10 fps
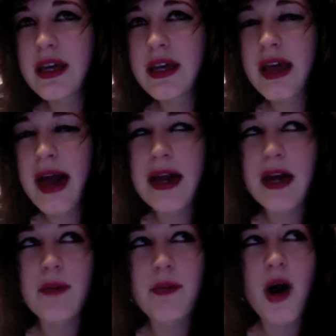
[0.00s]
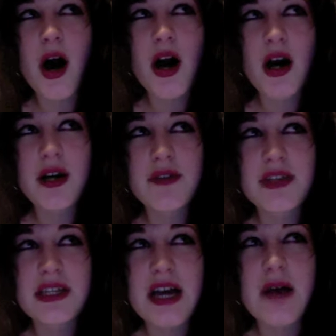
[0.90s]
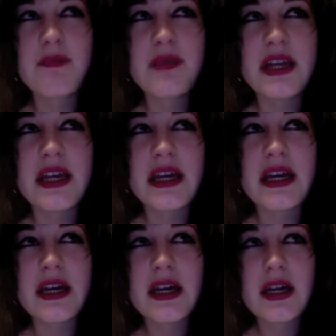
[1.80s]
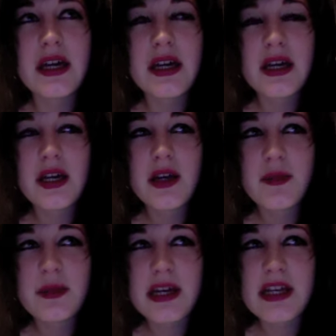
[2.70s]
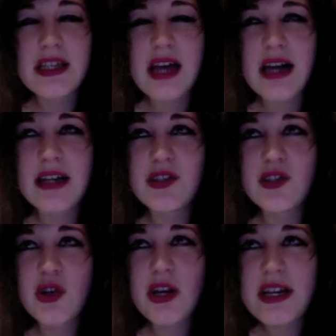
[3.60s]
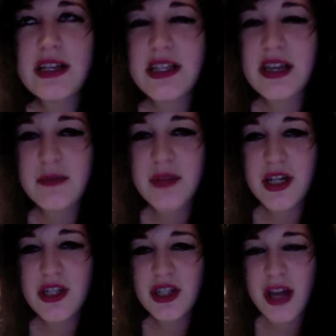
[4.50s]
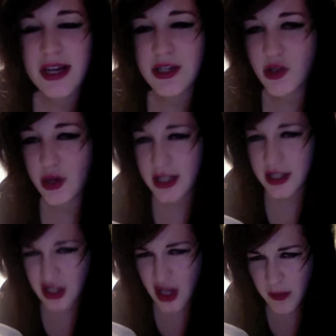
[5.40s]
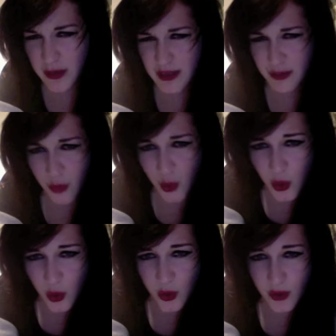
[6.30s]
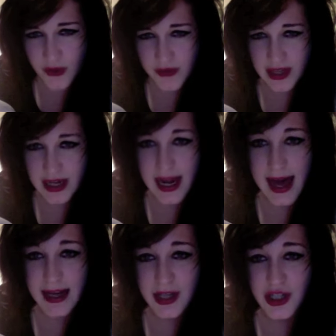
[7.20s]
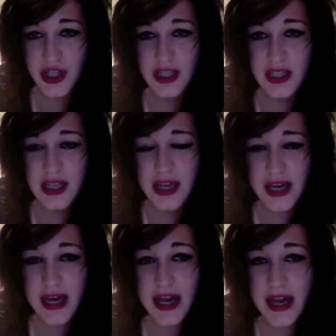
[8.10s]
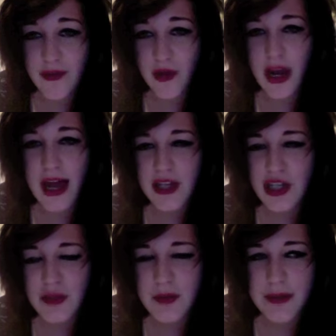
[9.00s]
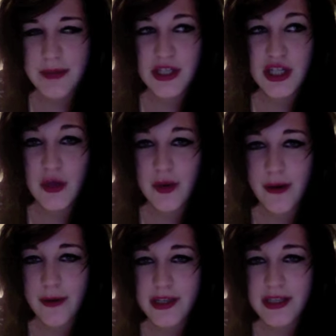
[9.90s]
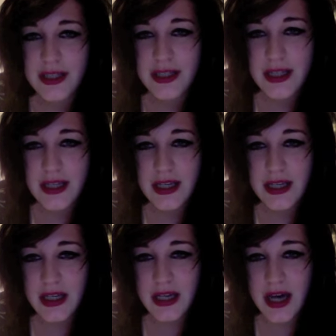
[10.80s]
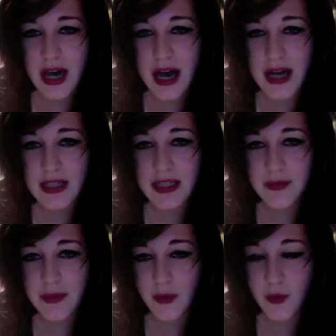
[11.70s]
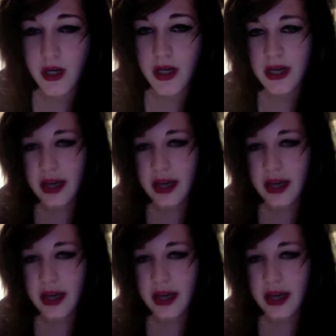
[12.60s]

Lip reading: getting a part of this company because I enjoy it so much. I enjoy it so much more than lectures. Even though lectures might be 2 hours. And my work